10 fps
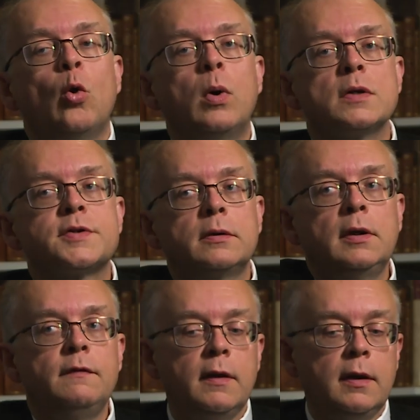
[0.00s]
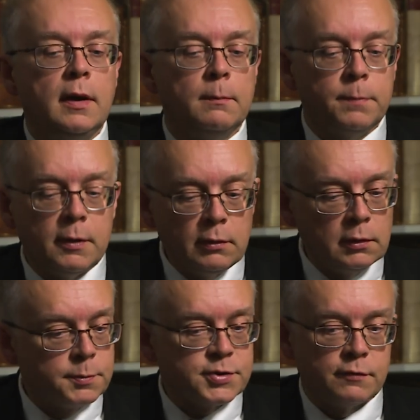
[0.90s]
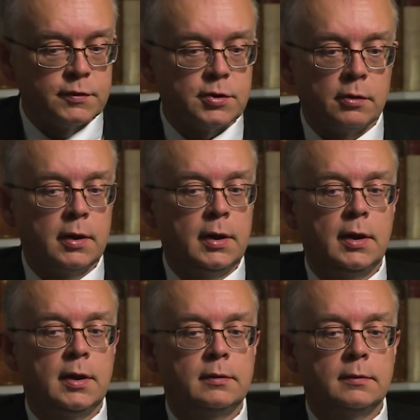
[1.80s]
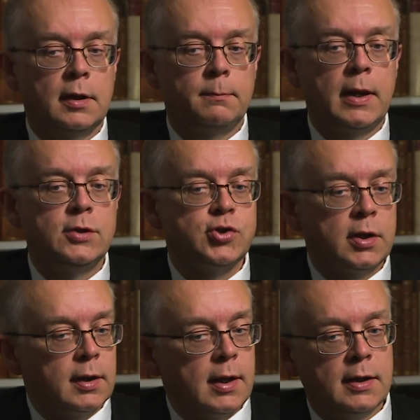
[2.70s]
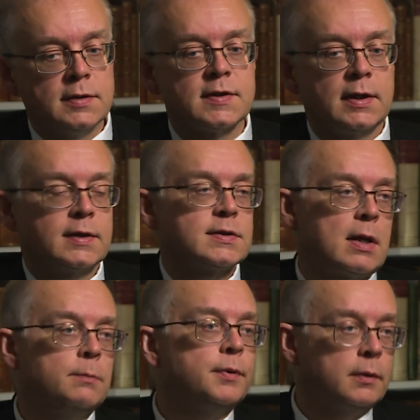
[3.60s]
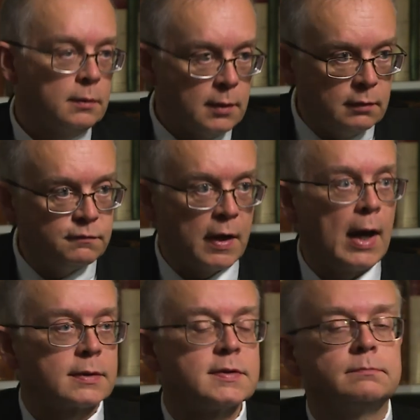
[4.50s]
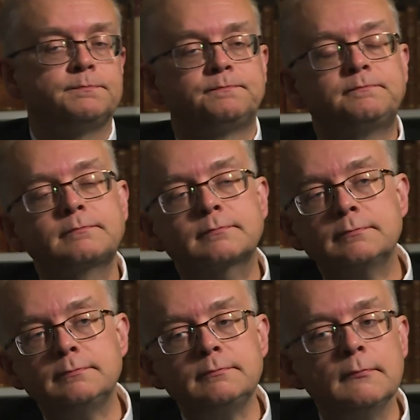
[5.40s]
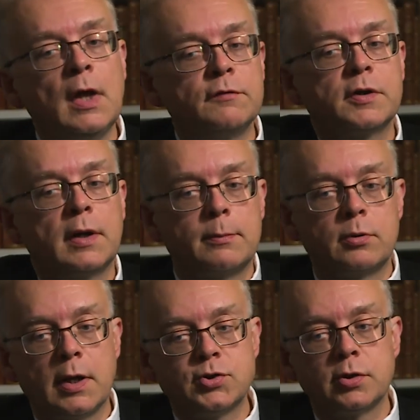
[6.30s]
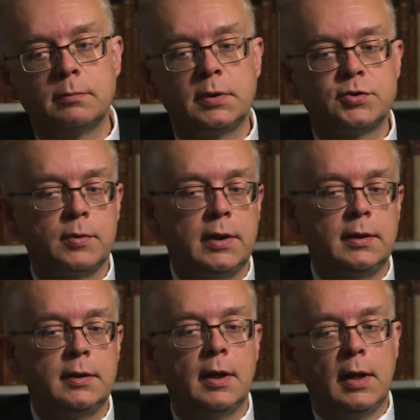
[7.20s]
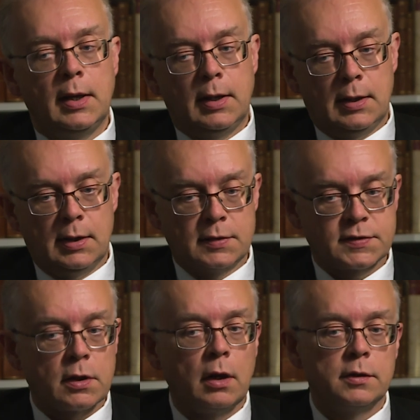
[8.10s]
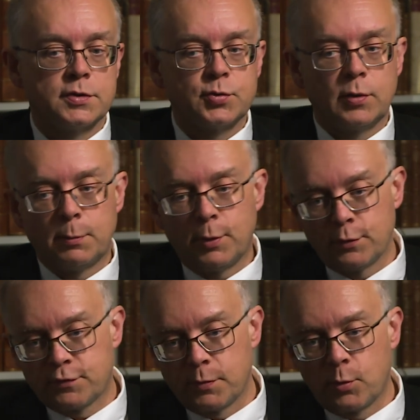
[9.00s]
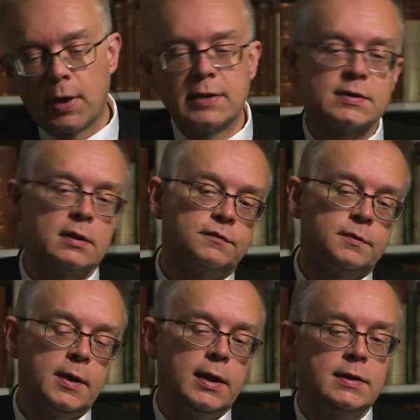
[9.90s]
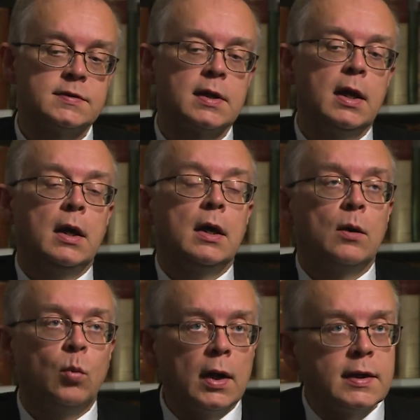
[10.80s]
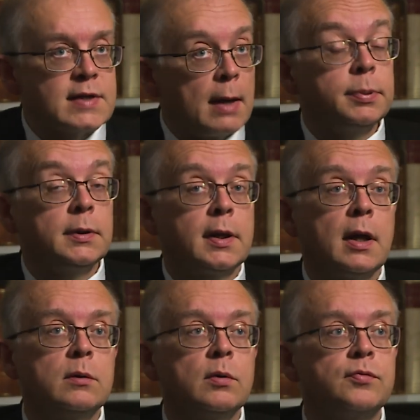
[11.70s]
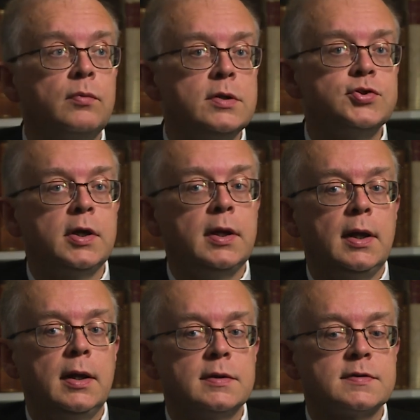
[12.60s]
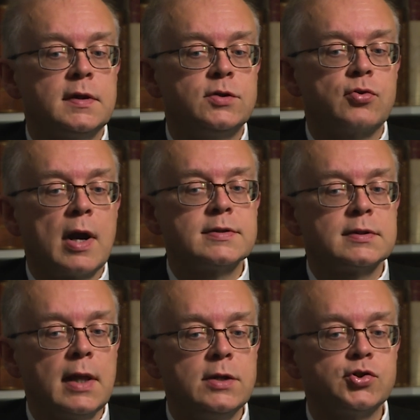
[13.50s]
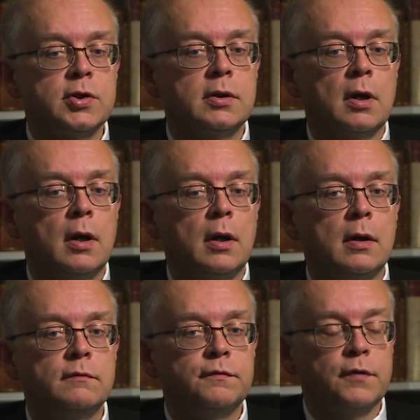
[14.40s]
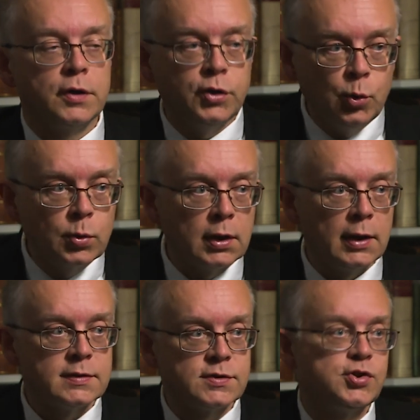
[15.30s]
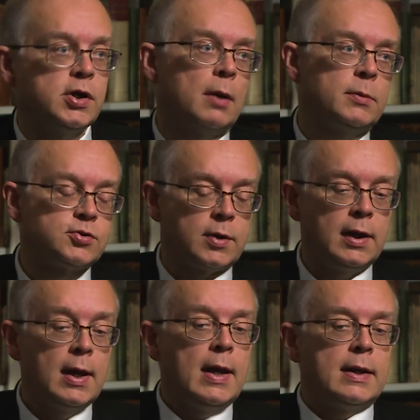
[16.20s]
Well, certainly the Imperial Observatory in uh, Beijing is an example, in fact, of collaboration between uh, scholars who are both from the West and from the East. One example, again, with Ricci is the translation of Euclid's geometry.